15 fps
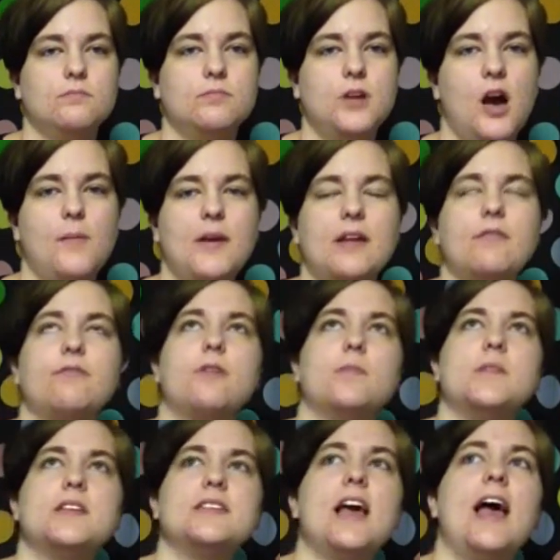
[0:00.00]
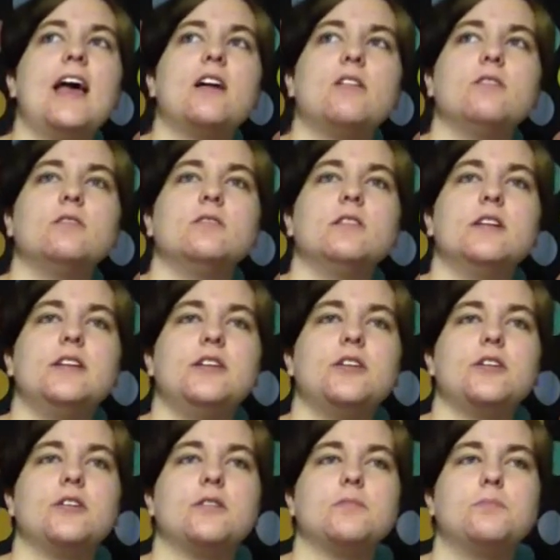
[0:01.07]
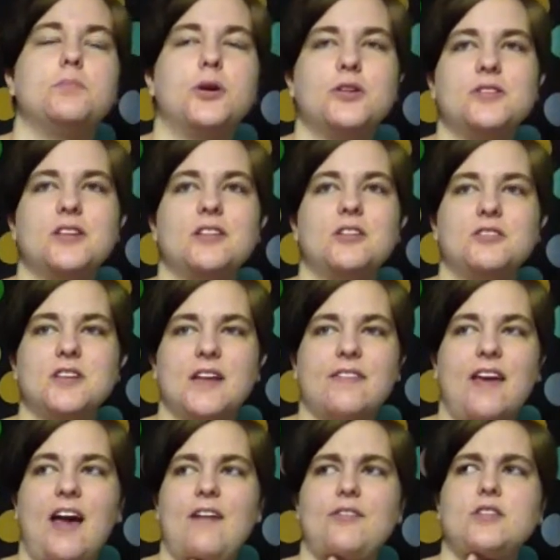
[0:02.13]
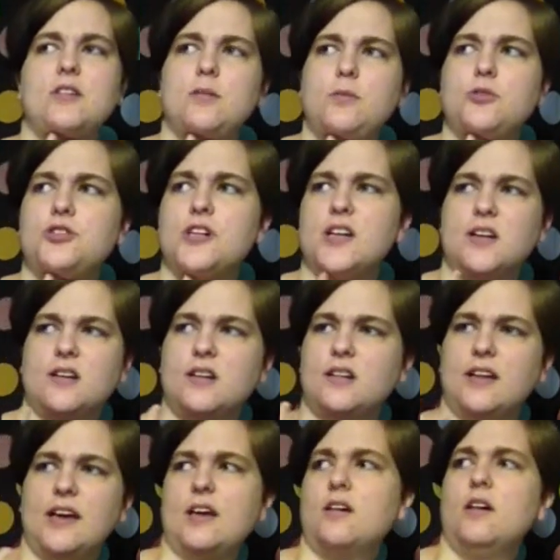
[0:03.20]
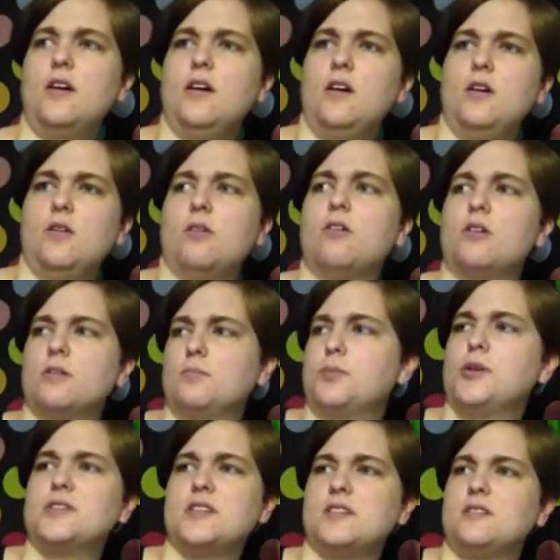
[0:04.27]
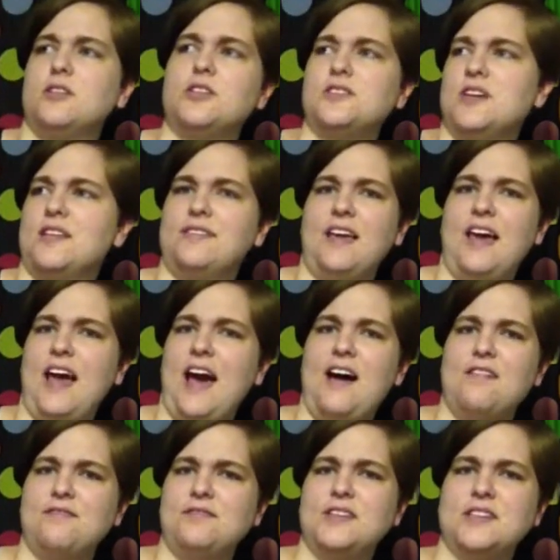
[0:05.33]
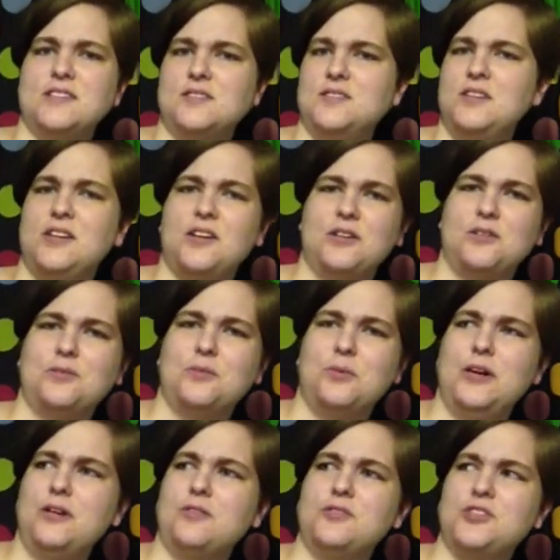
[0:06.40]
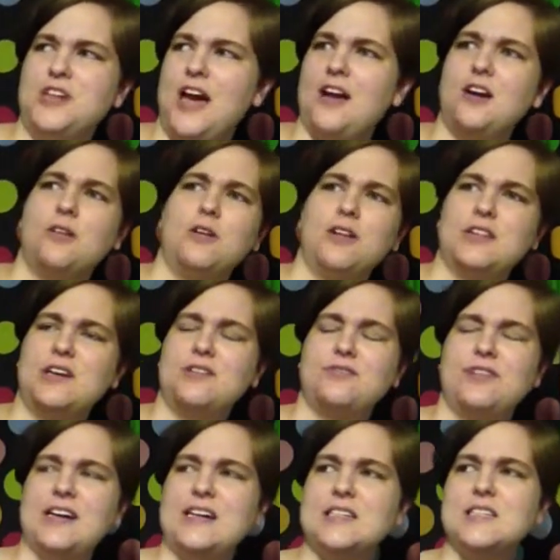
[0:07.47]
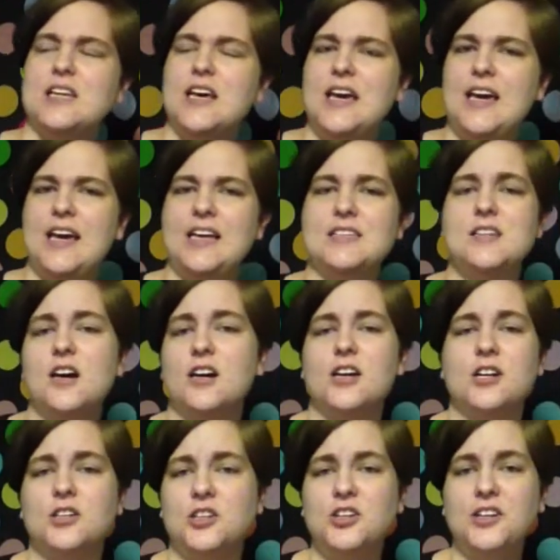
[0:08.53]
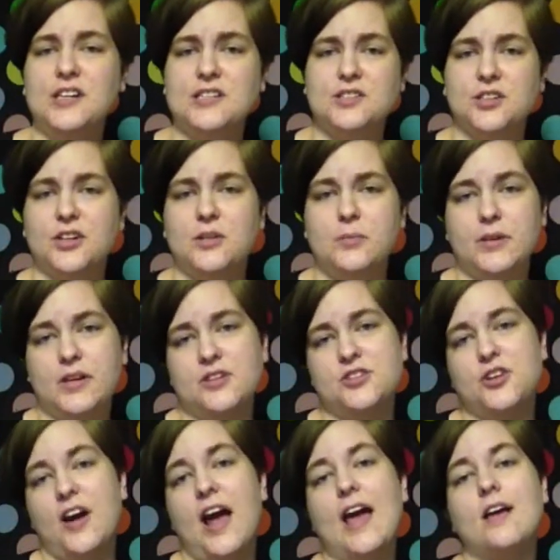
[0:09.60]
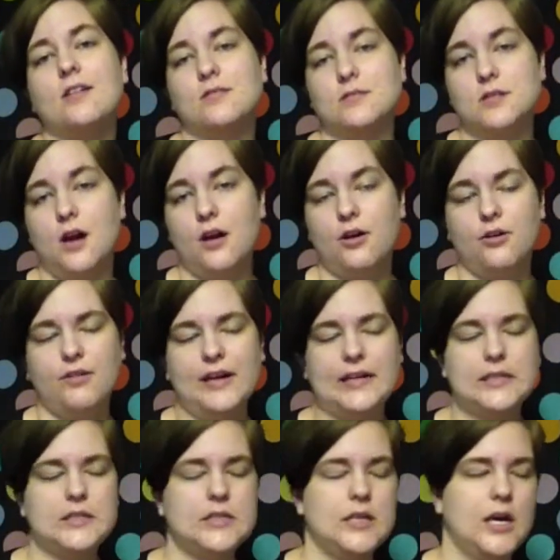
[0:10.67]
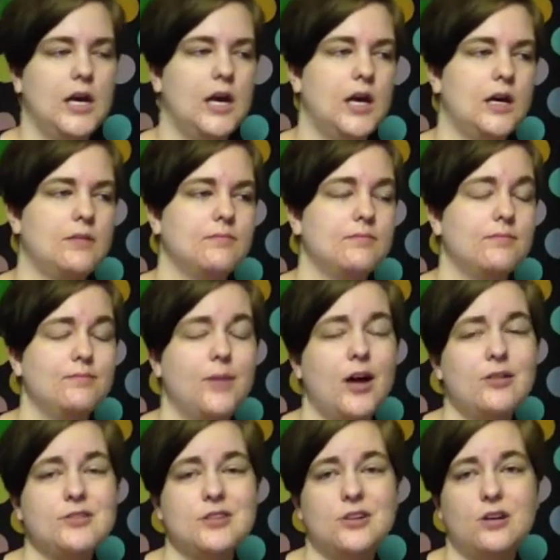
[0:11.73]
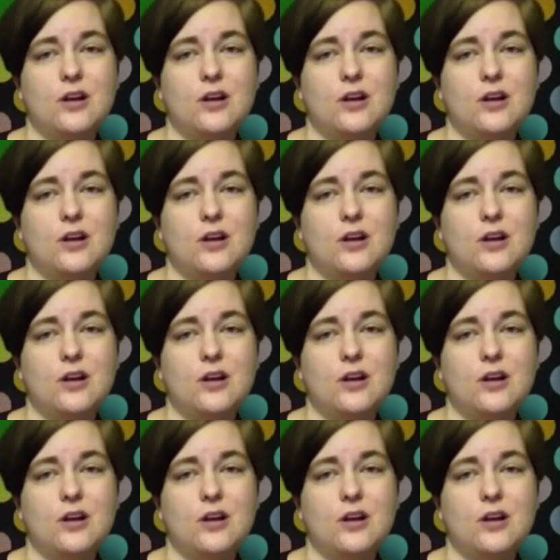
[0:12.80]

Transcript: coming from this angle and your person looks like they have a double chin and or person looks like they have this, weird shadow on their face, it's not going to look as good because your angle's not correct. Models that are